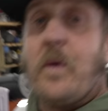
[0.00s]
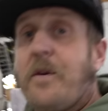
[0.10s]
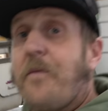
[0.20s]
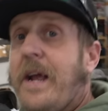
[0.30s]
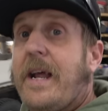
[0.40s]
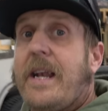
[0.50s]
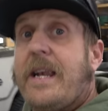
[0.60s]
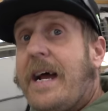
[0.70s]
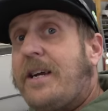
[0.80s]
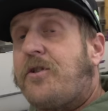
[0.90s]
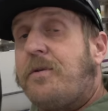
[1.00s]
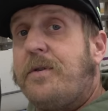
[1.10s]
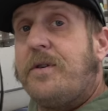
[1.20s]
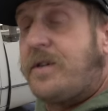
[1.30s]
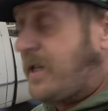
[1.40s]
we ran Nitro
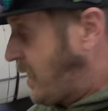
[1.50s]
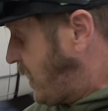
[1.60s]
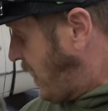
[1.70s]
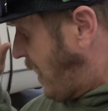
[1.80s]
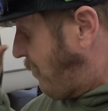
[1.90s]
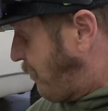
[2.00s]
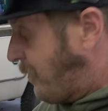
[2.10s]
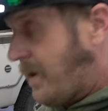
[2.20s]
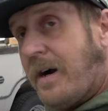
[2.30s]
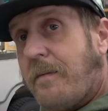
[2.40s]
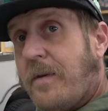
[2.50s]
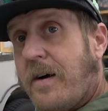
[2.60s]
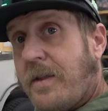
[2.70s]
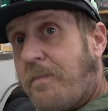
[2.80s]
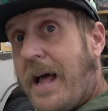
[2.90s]
Mousse, uh, um, uh,
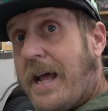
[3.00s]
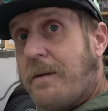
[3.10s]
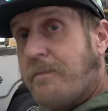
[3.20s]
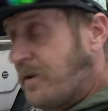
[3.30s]
the Platinum